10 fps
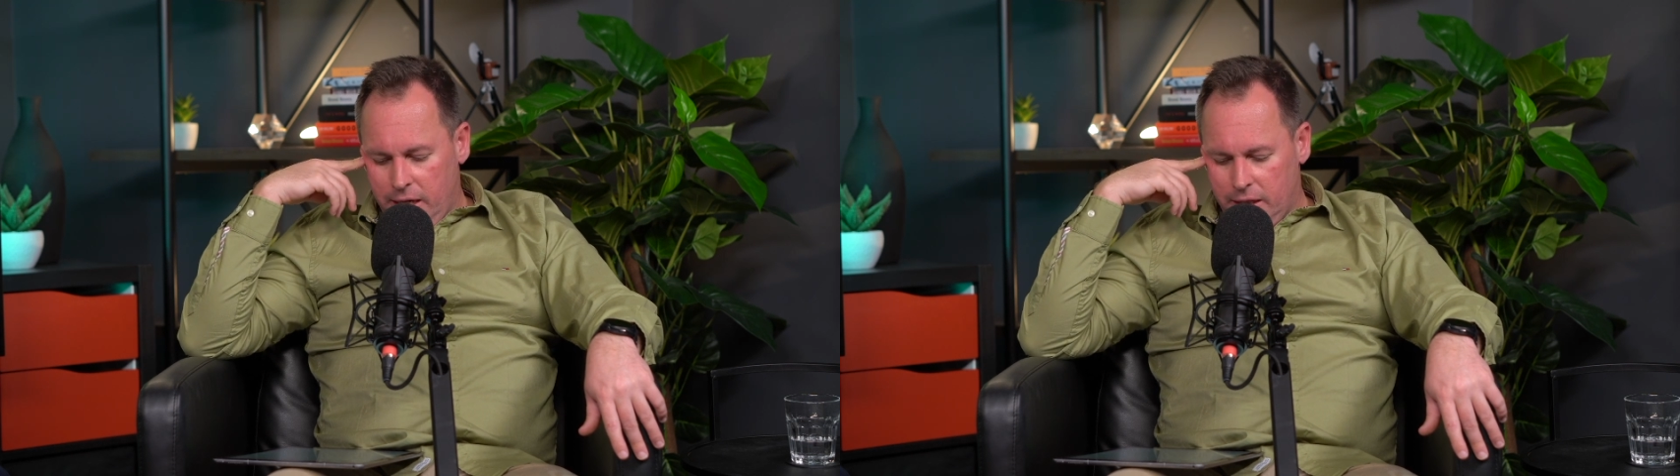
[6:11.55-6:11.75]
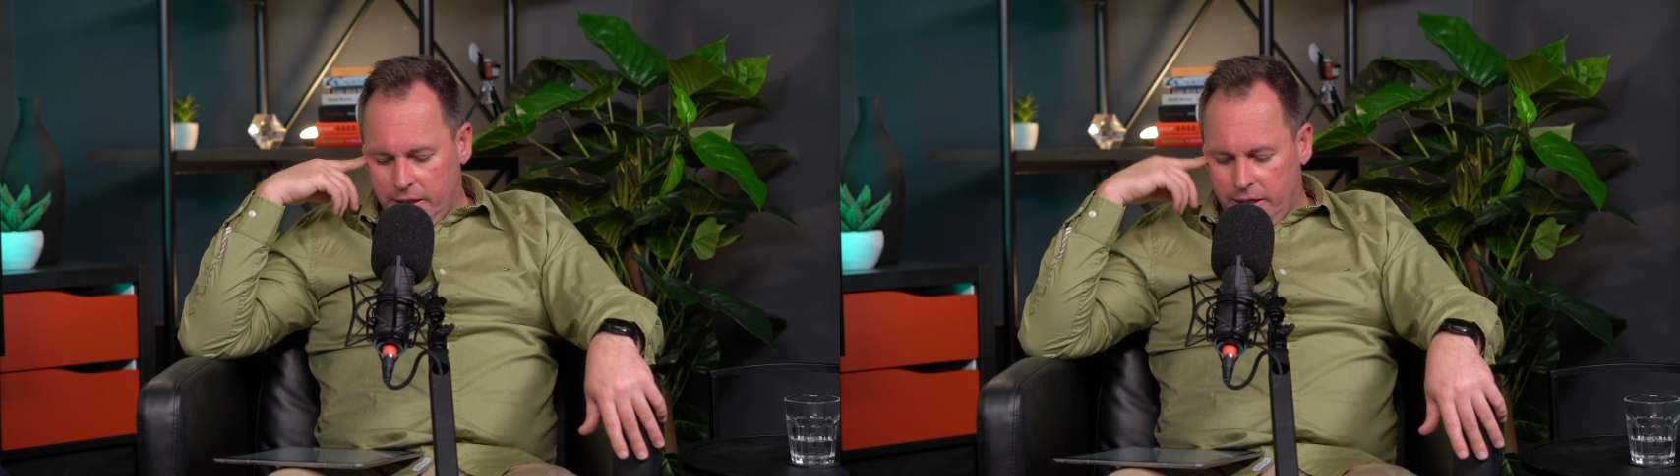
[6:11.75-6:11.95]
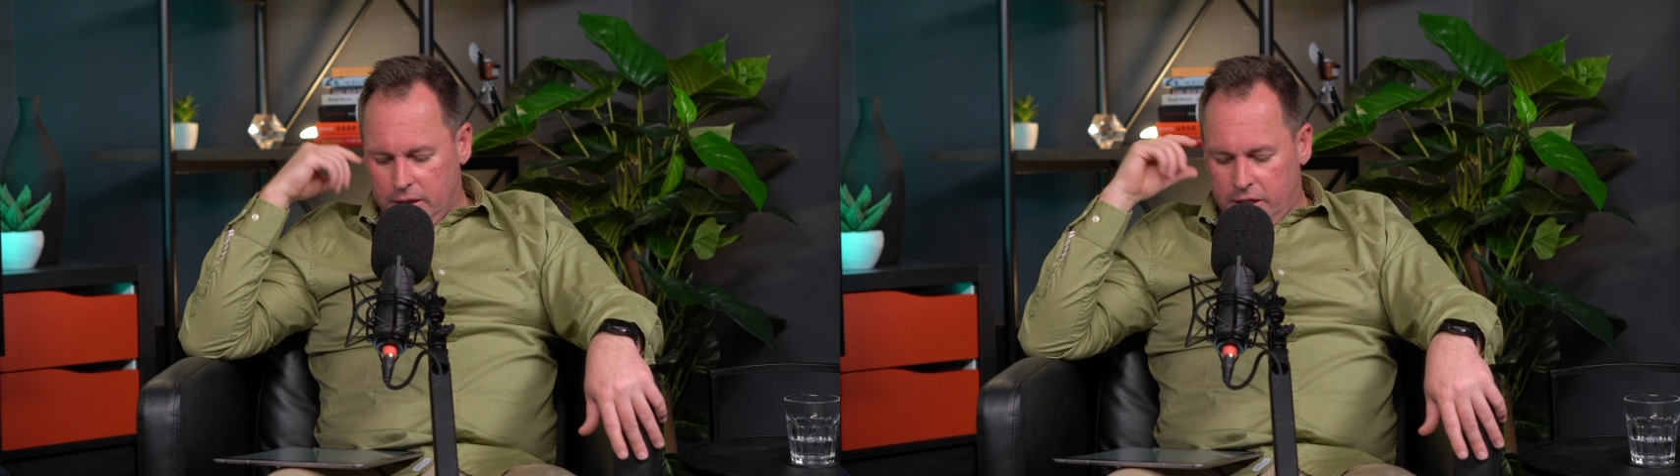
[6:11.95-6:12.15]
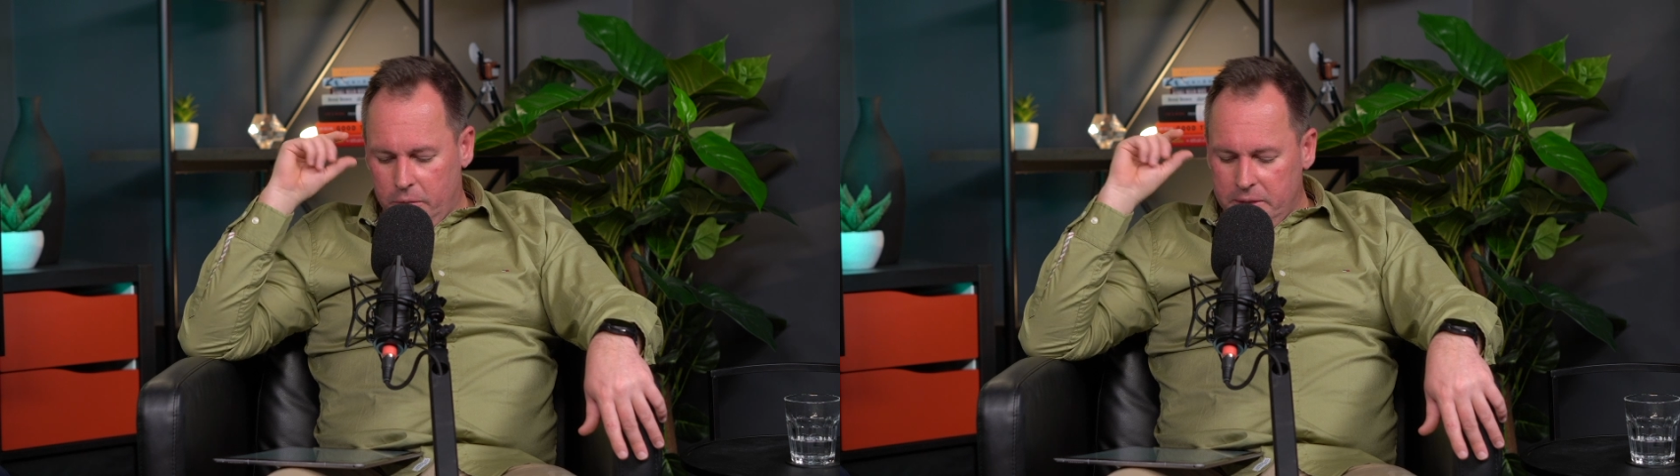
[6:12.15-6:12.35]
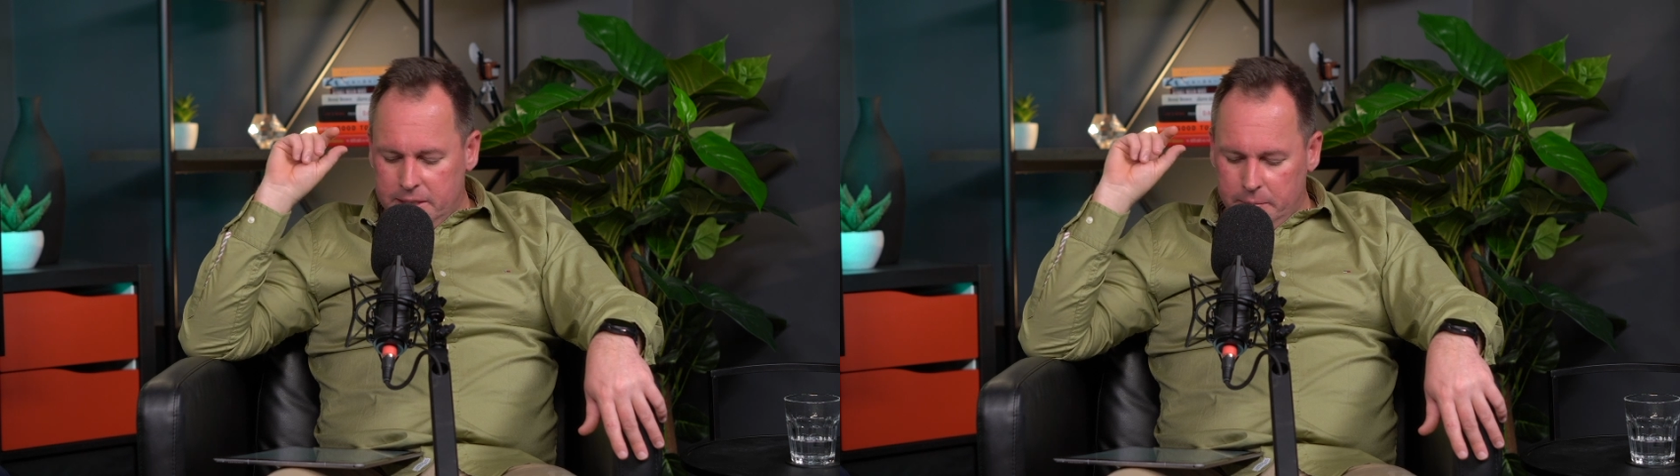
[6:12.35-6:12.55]
It'll
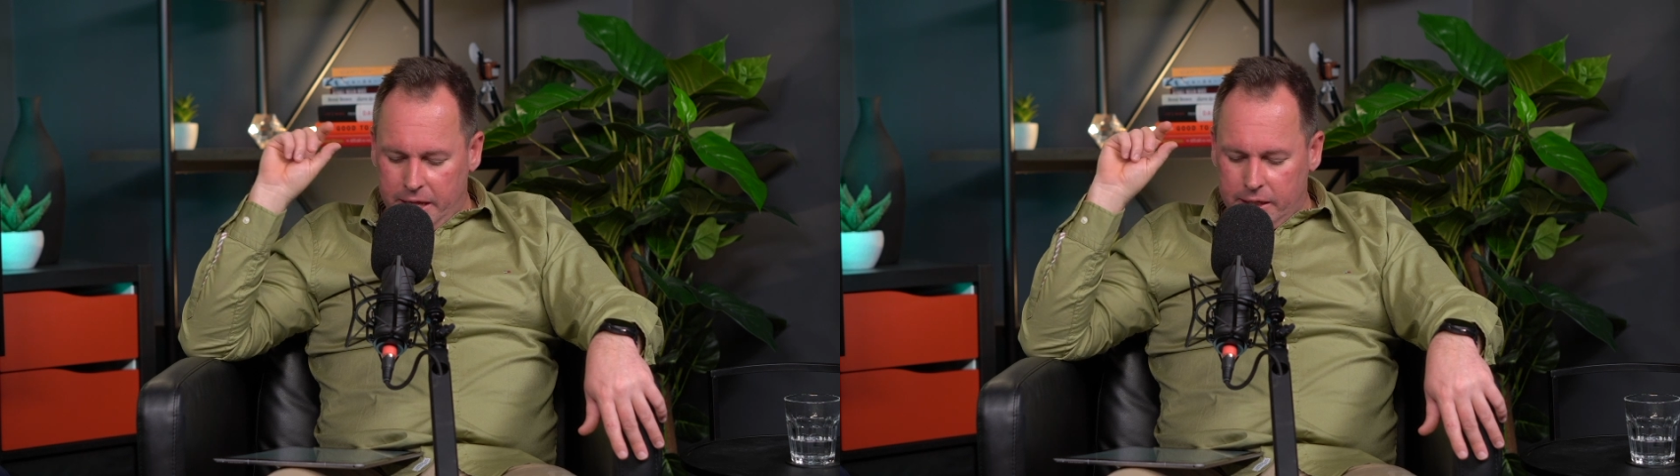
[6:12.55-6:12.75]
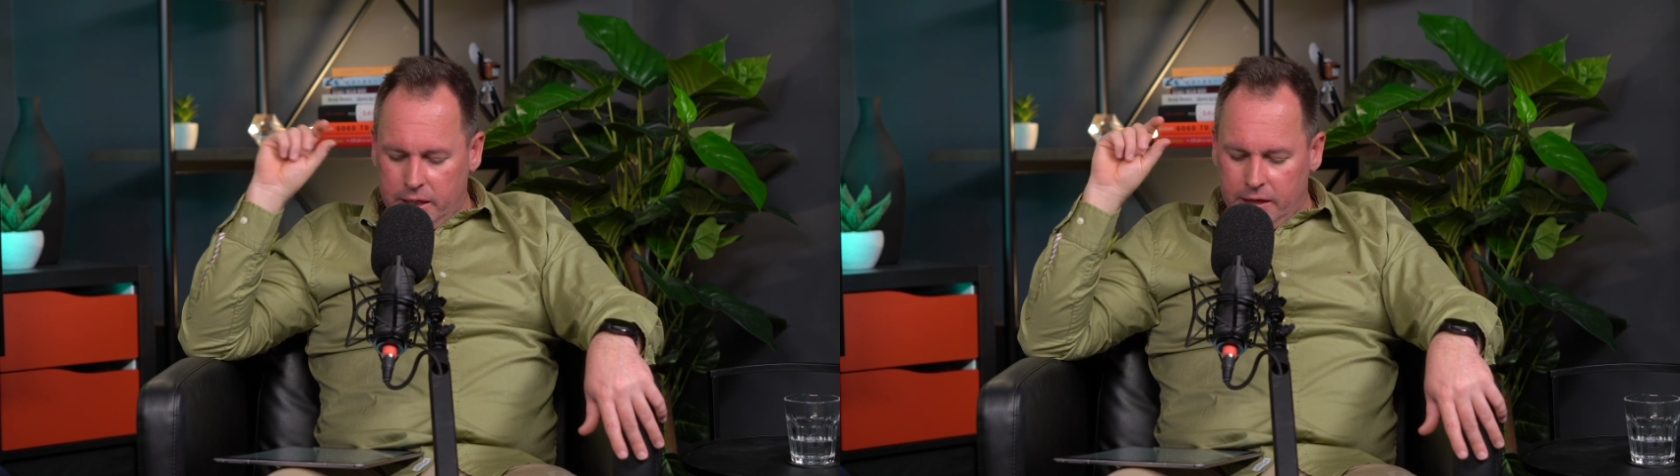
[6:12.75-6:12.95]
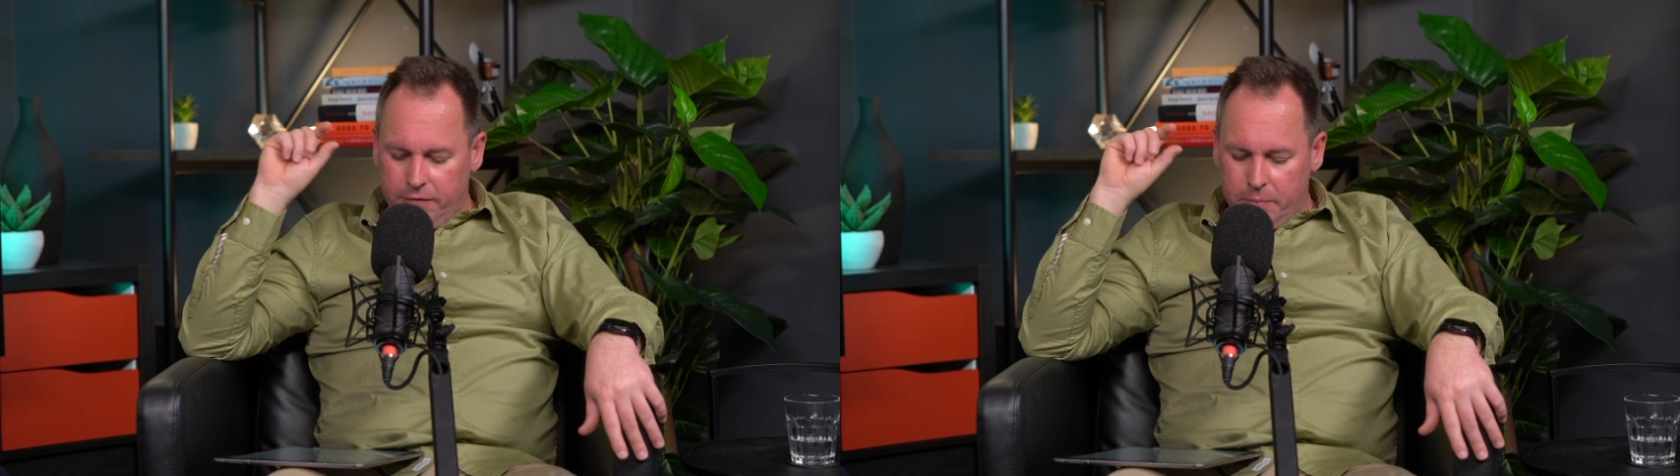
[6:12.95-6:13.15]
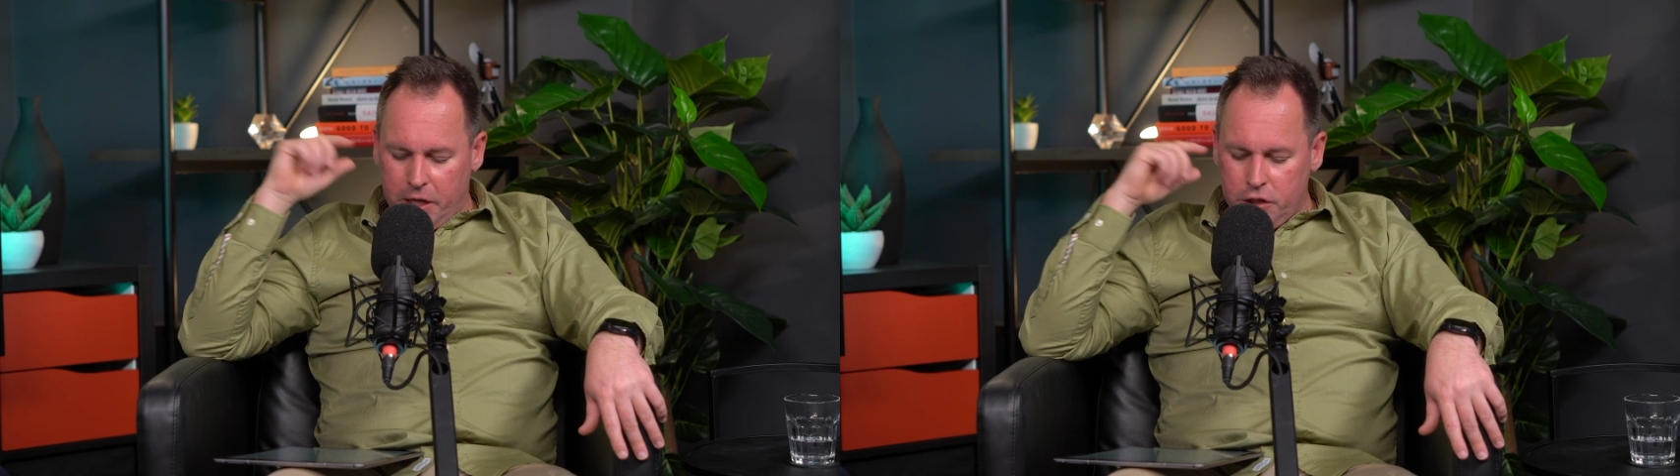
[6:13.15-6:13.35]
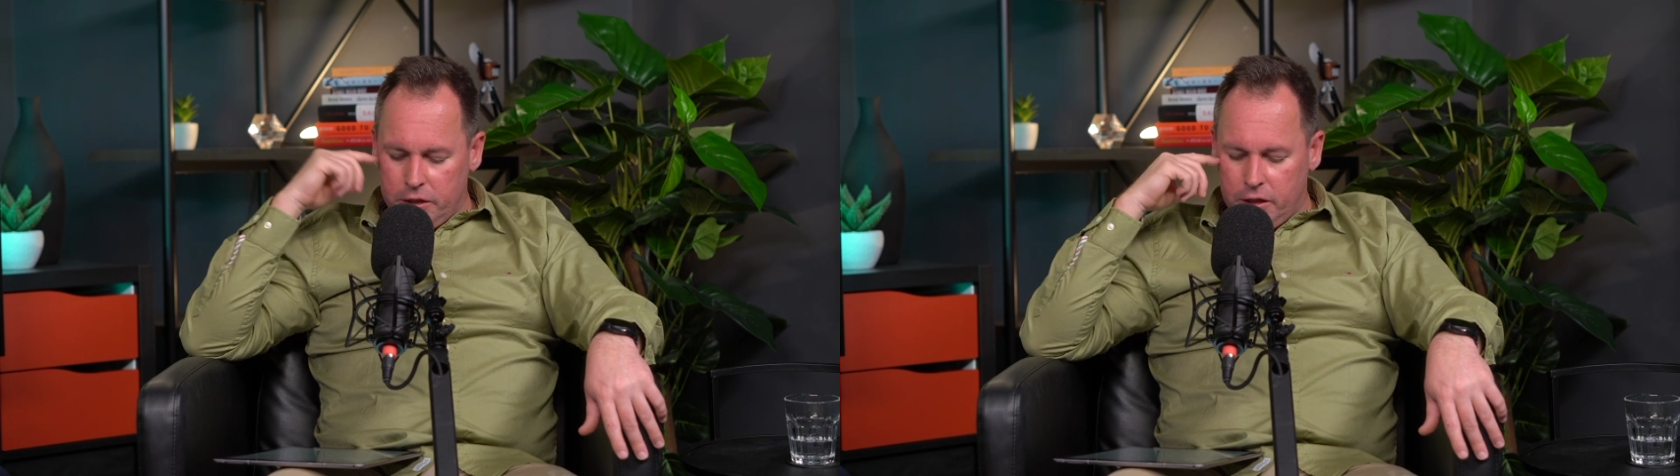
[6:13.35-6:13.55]
tell me some of that key information.